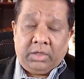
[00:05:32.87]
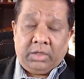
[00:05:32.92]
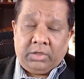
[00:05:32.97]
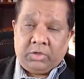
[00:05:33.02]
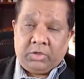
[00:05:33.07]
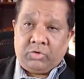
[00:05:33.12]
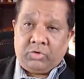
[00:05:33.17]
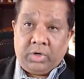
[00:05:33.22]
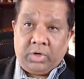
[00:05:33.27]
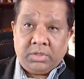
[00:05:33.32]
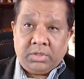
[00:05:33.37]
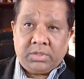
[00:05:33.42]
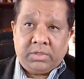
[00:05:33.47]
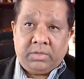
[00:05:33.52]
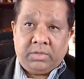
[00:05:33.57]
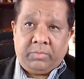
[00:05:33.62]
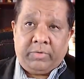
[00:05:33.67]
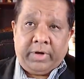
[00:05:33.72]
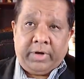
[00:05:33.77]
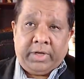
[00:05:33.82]
the trunks
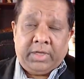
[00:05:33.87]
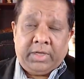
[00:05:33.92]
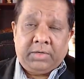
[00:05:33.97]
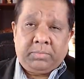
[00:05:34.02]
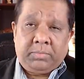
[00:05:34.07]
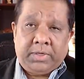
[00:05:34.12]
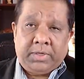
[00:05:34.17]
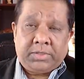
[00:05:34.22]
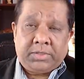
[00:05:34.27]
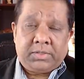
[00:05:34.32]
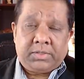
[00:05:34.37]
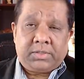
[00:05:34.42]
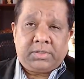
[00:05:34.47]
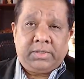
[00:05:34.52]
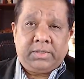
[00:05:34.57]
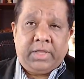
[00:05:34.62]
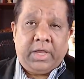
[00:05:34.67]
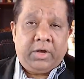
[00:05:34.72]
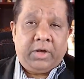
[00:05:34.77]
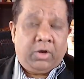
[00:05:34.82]
of the brachial plexus.
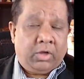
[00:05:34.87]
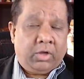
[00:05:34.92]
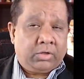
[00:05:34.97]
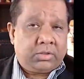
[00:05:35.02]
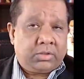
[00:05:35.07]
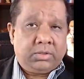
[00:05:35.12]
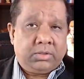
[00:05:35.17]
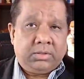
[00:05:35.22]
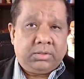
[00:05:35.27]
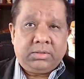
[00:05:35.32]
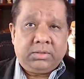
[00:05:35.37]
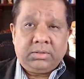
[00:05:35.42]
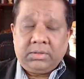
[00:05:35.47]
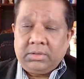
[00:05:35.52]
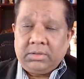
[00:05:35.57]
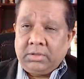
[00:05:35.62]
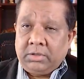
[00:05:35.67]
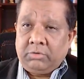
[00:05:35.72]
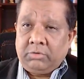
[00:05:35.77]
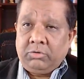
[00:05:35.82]
They are not
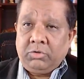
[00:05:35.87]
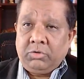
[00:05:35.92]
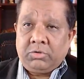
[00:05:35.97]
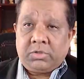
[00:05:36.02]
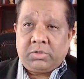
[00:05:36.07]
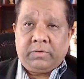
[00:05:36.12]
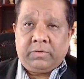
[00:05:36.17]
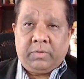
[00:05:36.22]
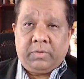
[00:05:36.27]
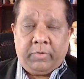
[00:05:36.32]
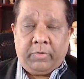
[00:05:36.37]
the roots of the